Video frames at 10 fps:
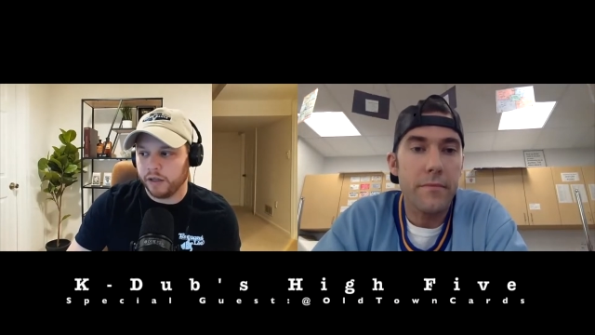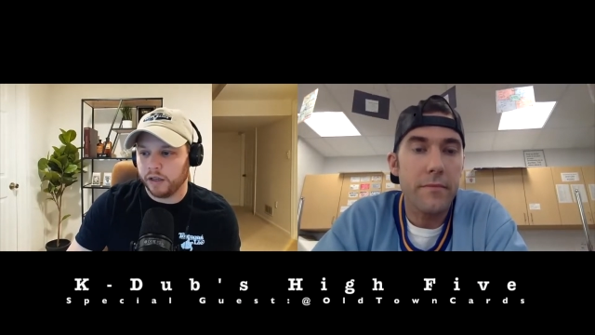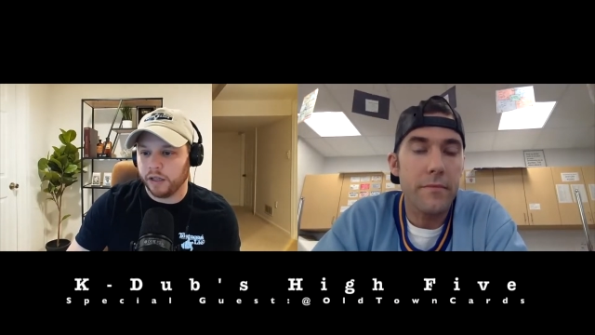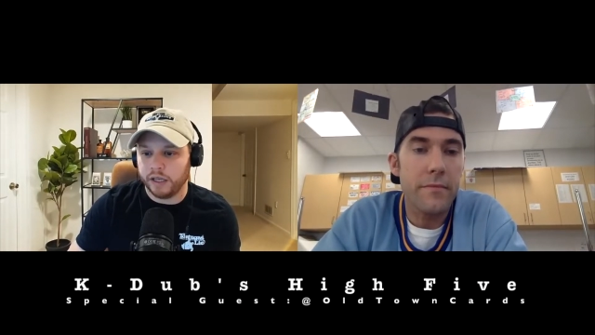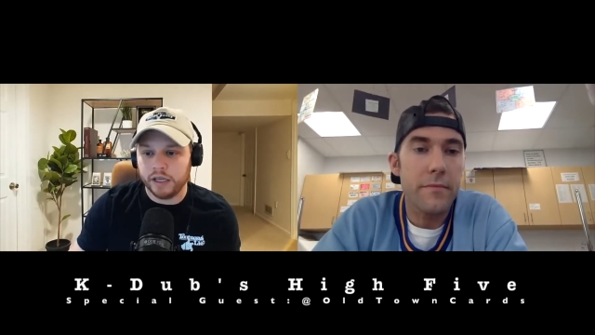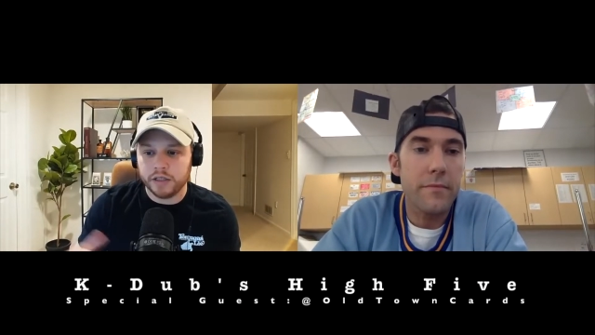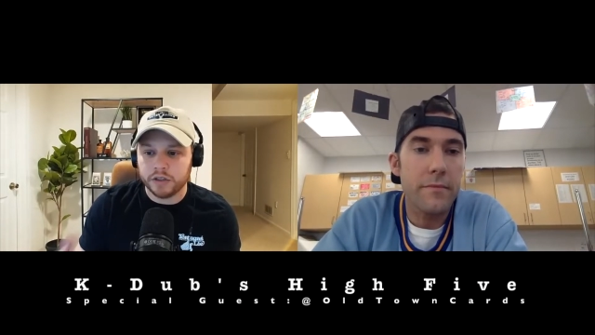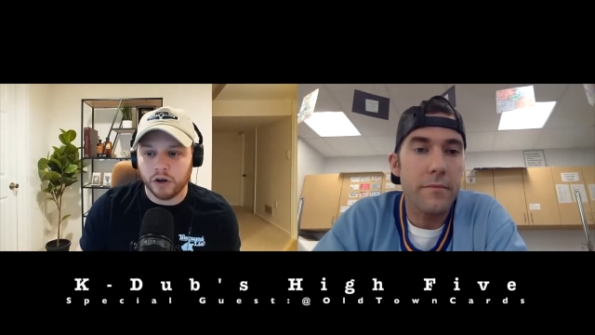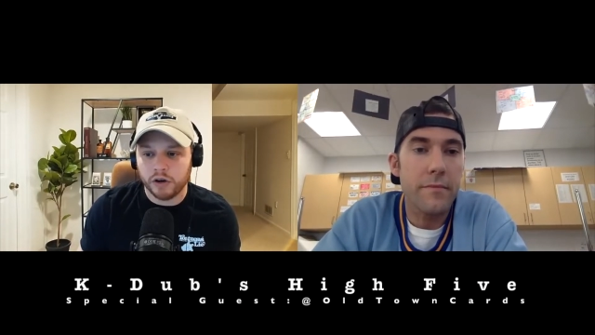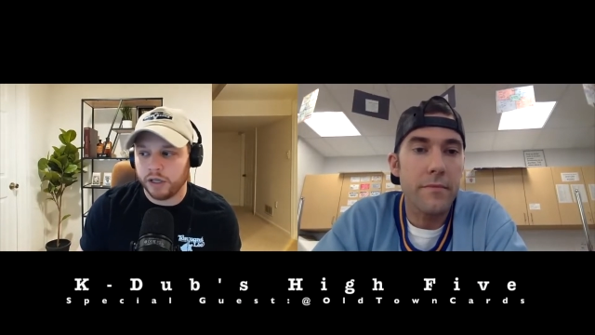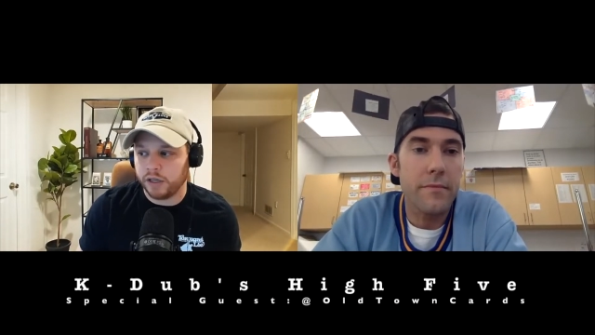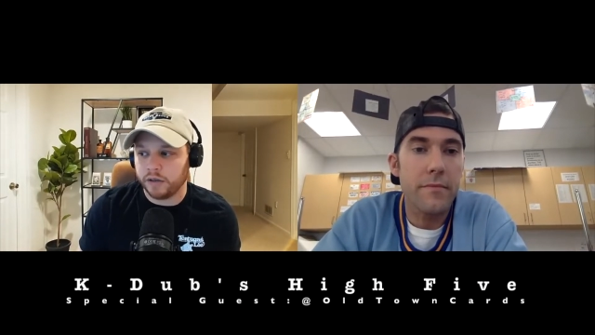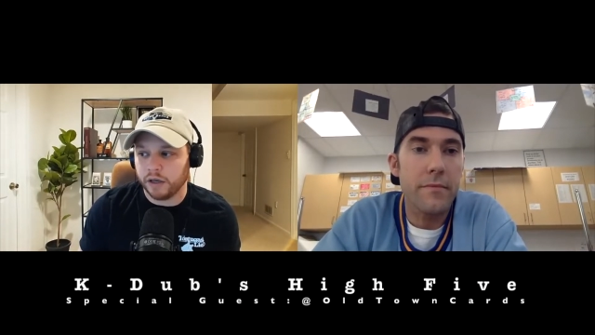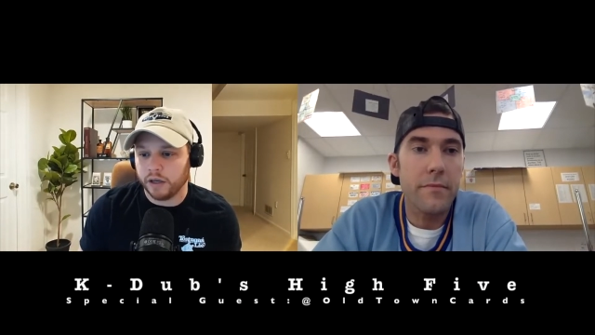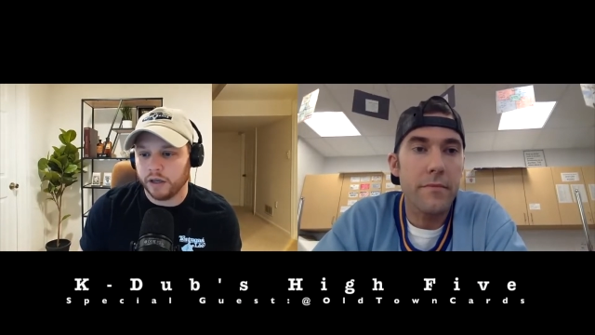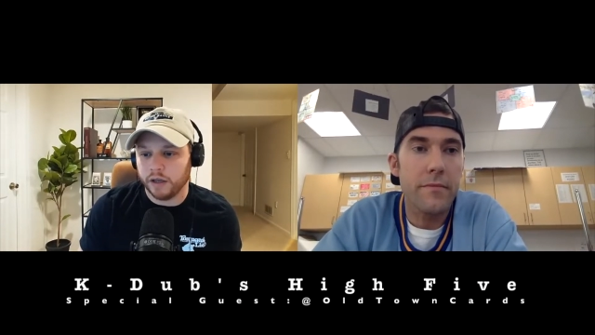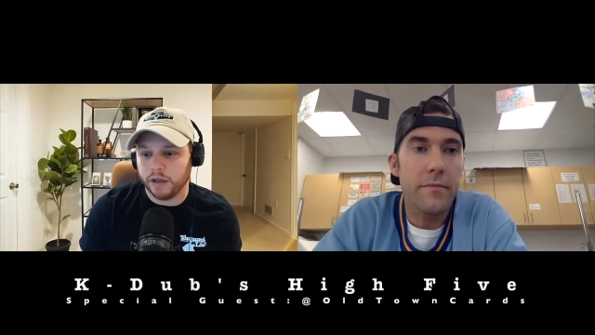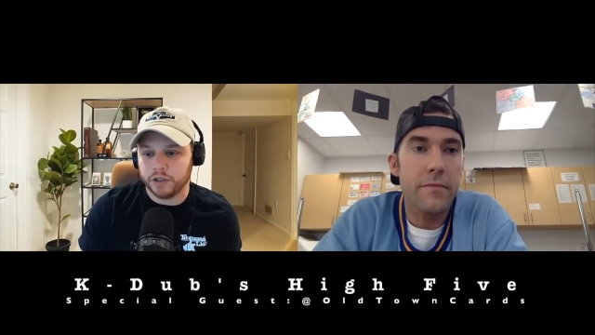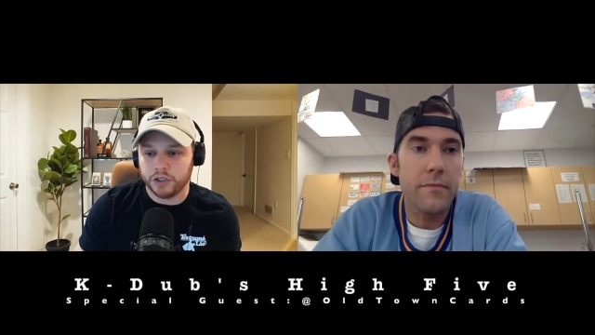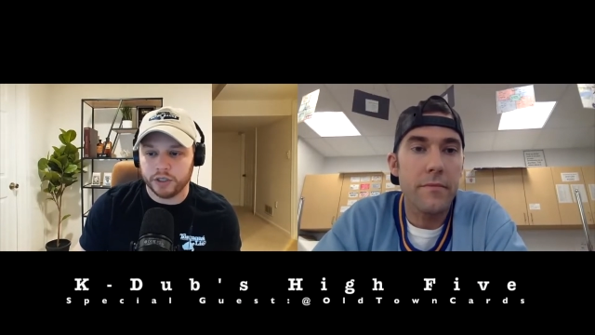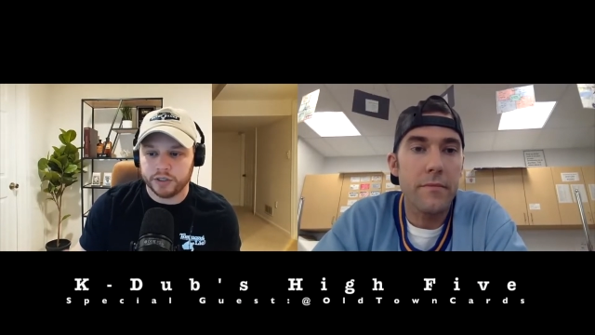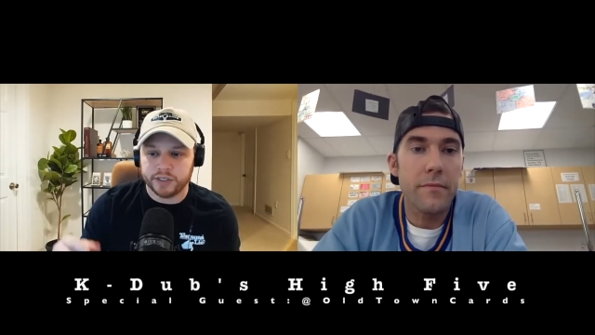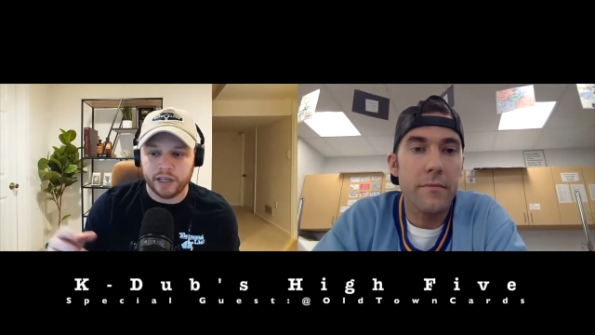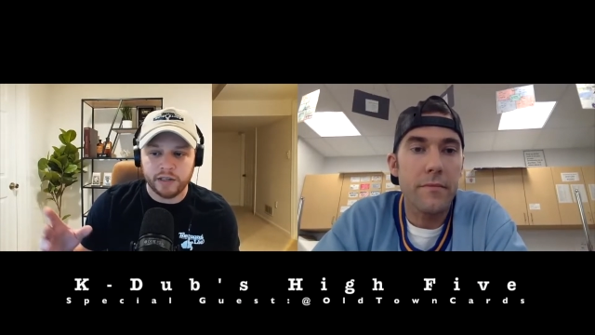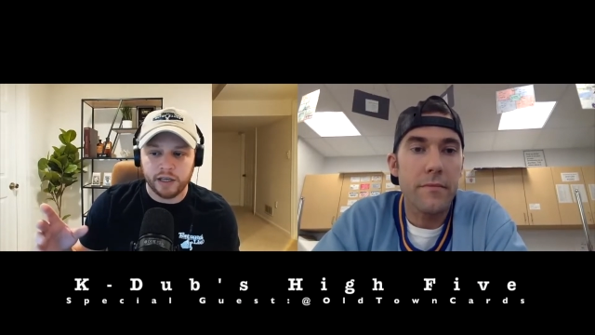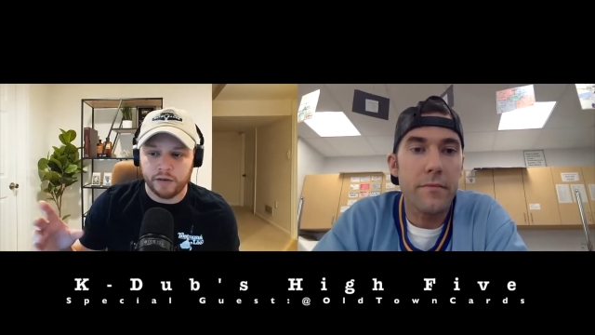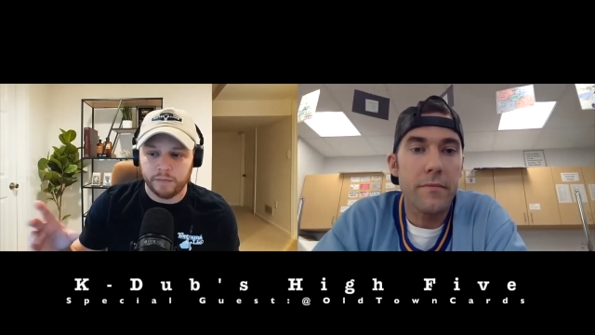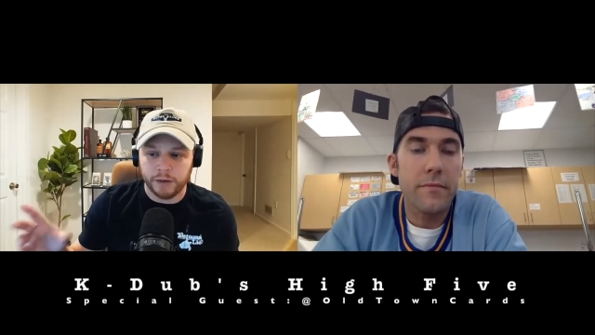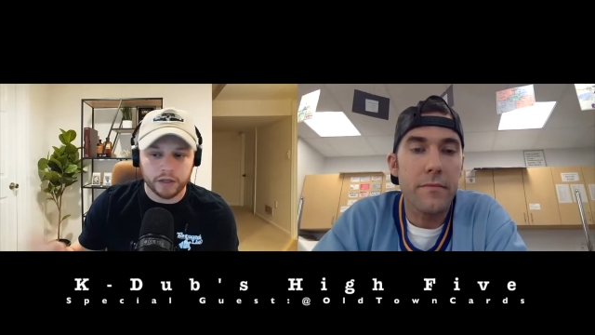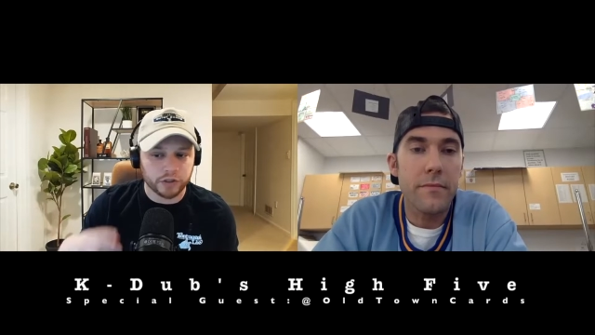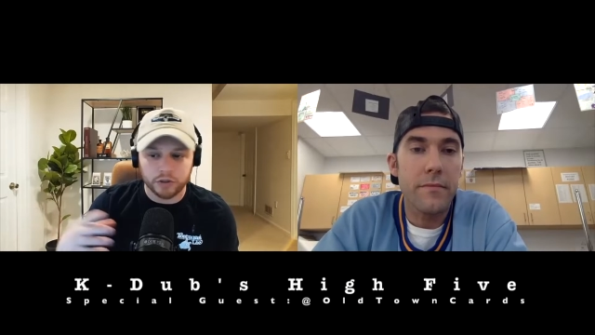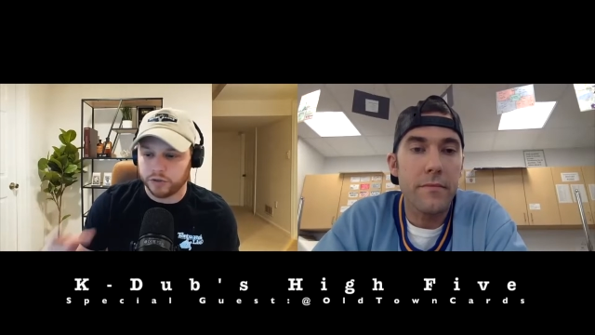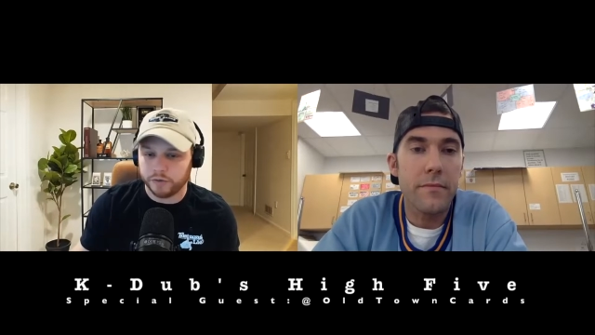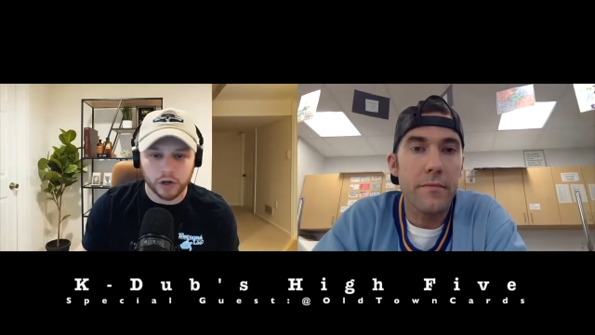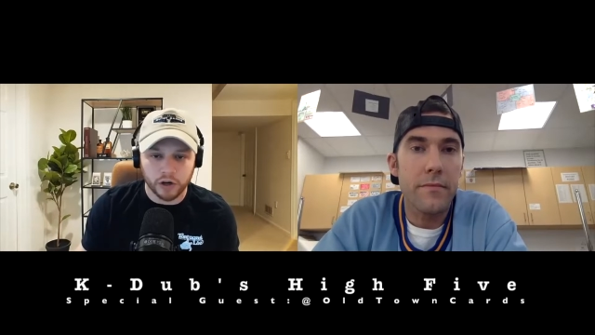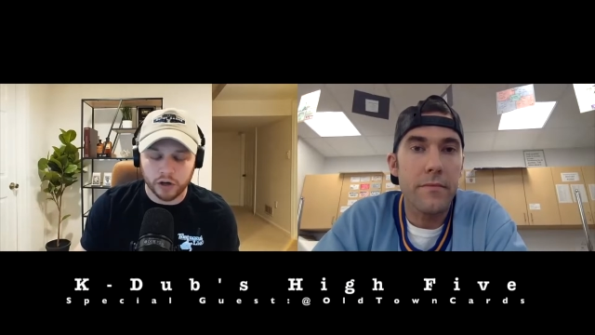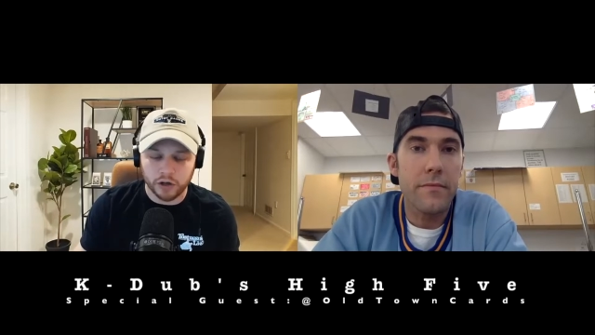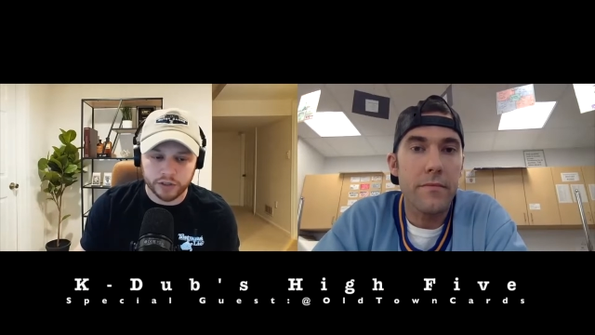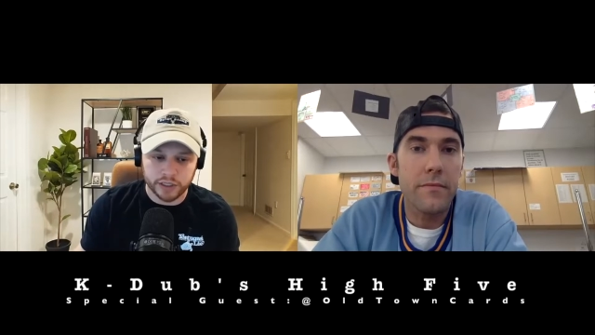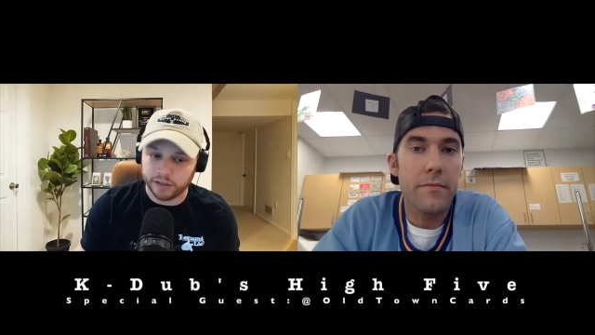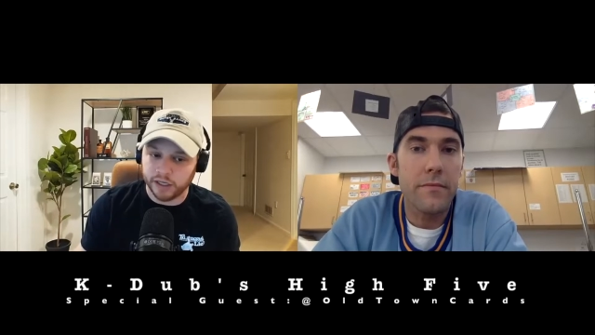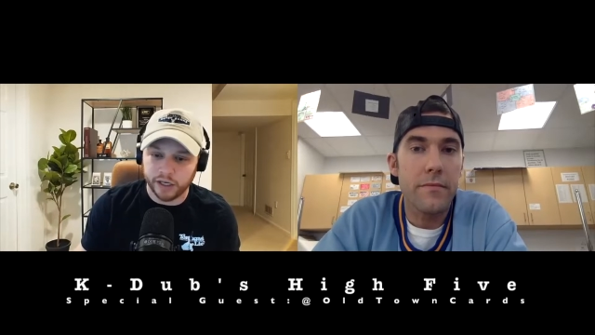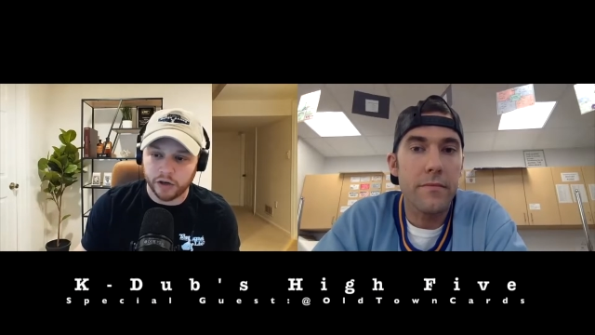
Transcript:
Speaker 1: he started just sending pictures of cards in like